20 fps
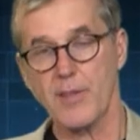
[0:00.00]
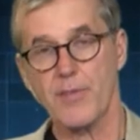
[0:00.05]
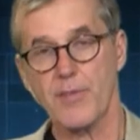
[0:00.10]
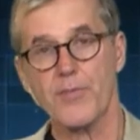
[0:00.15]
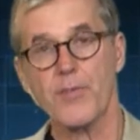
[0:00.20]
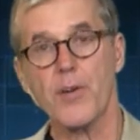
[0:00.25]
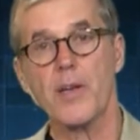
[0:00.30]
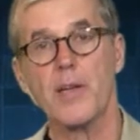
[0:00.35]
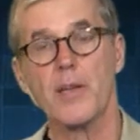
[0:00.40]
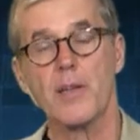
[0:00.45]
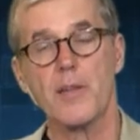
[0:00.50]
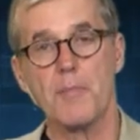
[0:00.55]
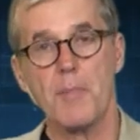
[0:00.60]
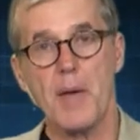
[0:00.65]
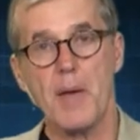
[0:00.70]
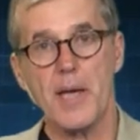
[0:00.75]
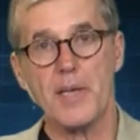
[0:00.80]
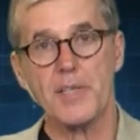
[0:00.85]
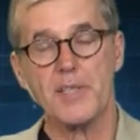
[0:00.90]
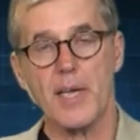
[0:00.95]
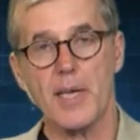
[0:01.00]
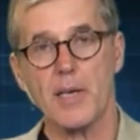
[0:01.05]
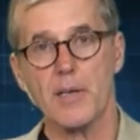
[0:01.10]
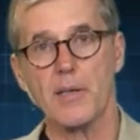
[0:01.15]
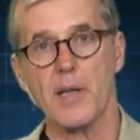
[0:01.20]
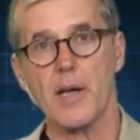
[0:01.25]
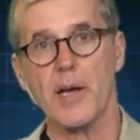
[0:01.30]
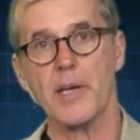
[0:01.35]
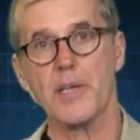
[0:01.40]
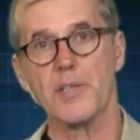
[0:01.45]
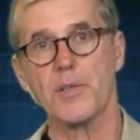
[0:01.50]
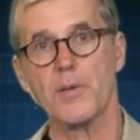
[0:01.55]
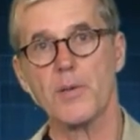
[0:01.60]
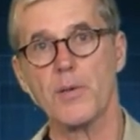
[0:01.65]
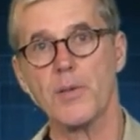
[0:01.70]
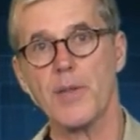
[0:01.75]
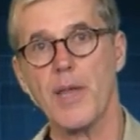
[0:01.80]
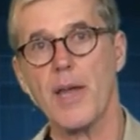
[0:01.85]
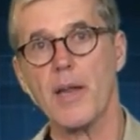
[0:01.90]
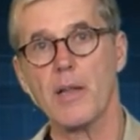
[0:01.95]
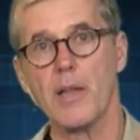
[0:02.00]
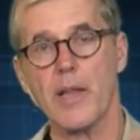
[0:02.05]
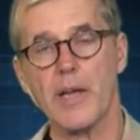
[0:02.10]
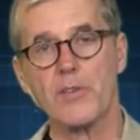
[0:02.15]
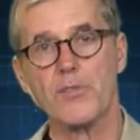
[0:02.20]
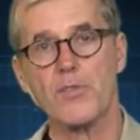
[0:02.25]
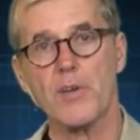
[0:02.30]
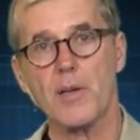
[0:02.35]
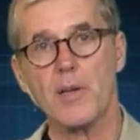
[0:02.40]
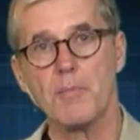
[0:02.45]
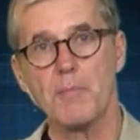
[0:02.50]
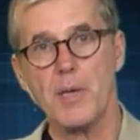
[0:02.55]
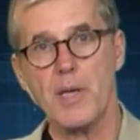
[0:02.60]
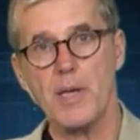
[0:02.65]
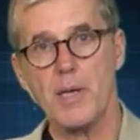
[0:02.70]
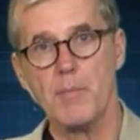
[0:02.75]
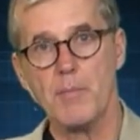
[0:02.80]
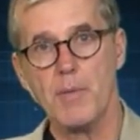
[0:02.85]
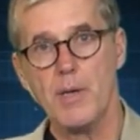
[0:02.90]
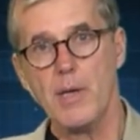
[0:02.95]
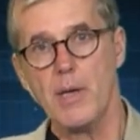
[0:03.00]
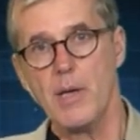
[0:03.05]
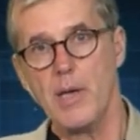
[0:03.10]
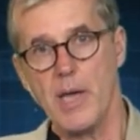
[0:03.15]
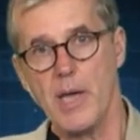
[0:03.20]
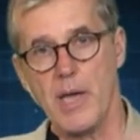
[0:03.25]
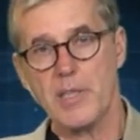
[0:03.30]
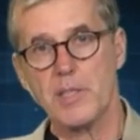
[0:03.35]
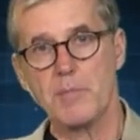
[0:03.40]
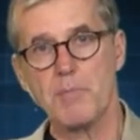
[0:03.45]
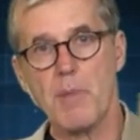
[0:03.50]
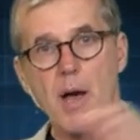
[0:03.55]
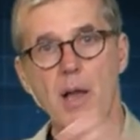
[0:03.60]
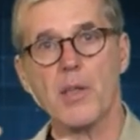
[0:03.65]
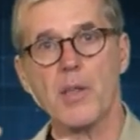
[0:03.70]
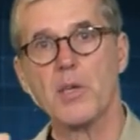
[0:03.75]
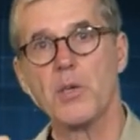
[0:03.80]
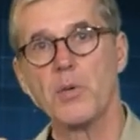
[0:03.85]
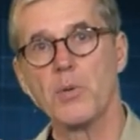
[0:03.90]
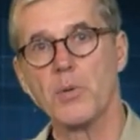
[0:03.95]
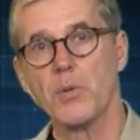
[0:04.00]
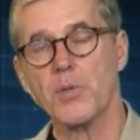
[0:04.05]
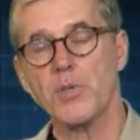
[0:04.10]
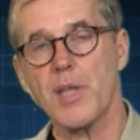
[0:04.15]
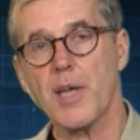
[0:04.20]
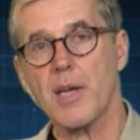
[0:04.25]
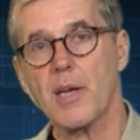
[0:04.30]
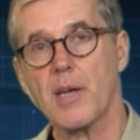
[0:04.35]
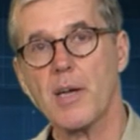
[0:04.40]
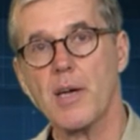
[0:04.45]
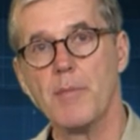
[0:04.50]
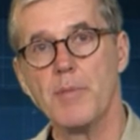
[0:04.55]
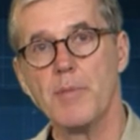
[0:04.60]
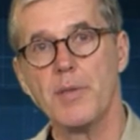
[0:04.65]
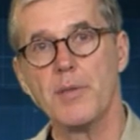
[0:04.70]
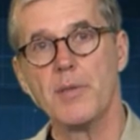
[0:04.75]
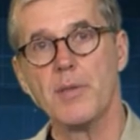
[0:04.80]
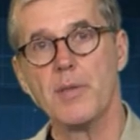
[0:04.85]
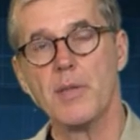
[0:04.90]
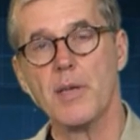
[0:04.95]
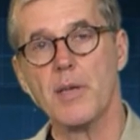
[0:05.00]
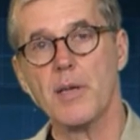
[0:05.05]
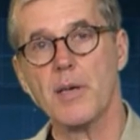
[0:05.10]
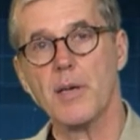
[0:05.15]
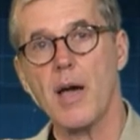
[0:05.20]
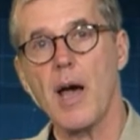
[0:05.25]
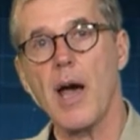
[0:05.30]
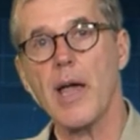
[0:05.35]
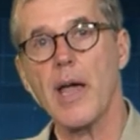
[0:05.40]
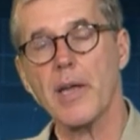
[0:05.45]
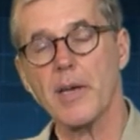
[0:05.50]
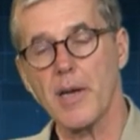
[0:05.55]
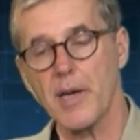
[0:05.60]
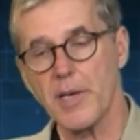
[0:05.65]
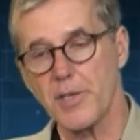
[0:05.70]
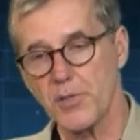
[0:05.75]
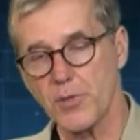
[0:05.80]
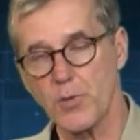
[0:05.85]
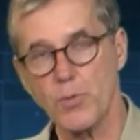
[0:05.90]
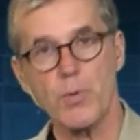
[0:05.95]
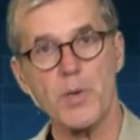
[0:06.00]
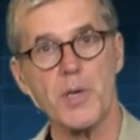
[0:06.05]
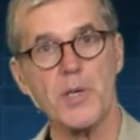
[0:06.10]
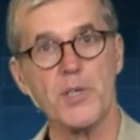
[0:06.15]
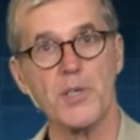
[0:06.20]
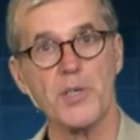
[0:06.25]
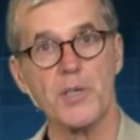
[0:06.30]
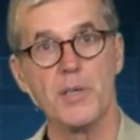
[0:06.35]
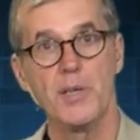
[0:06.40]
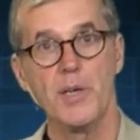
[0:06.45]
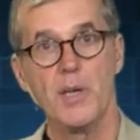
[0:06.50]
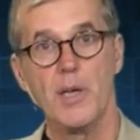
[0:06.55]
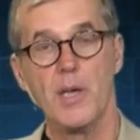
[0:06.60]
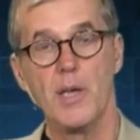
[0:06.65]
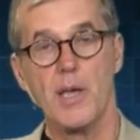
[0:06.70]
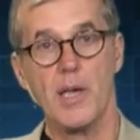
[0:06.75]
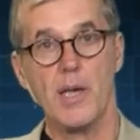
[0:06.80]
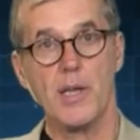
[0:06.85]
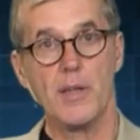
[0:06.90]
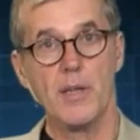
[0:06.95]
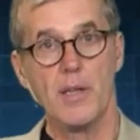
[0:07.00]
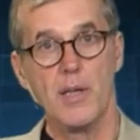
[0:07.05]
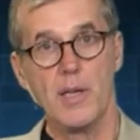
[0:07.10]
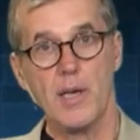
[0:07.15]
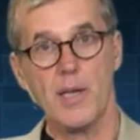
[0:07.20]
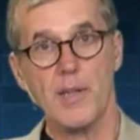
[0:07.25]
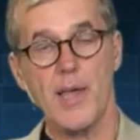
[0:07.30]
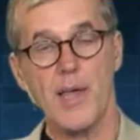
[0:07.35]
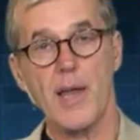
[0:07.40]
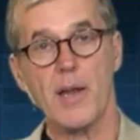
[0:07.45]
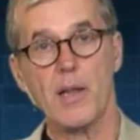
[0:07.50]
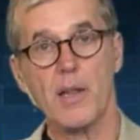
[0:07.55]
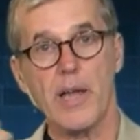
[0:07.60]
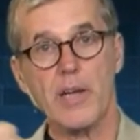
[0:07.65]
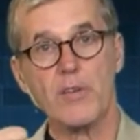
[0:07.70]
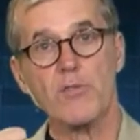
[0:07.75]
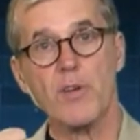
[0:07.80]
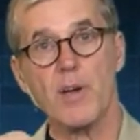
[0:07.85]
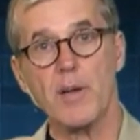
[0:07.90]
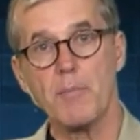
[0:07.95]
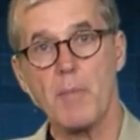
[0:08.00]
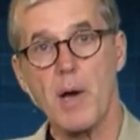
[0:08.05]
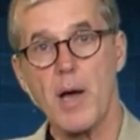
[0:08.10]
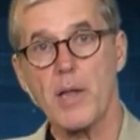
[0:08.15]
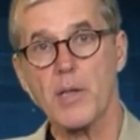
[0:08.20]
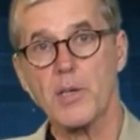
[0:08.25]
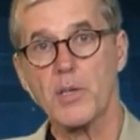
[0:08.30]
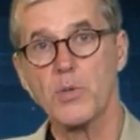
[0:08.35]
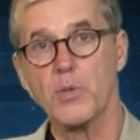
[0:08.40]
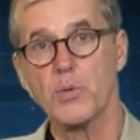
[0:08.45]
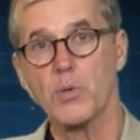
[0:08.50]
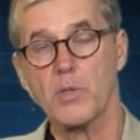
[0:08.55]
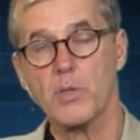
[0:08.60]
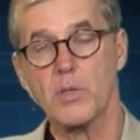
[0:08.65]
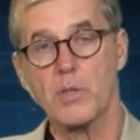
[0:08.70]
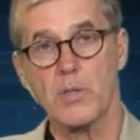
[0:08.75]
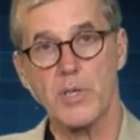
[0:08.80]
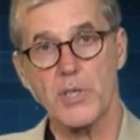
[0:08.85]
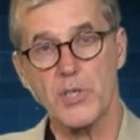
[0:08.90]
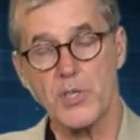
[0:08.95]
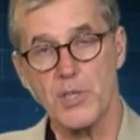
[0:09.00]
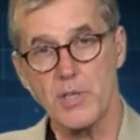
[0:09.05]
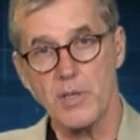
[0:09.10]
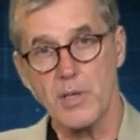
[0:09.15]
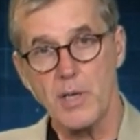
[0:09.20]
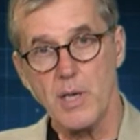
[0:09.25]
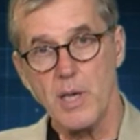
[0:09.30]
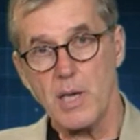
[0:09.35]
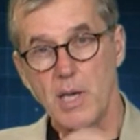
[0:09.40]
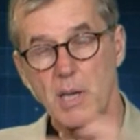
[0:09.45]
front end of the mass analyzer, and that electron beam hits molecules that come into the ionizer region, and that electron molecule collision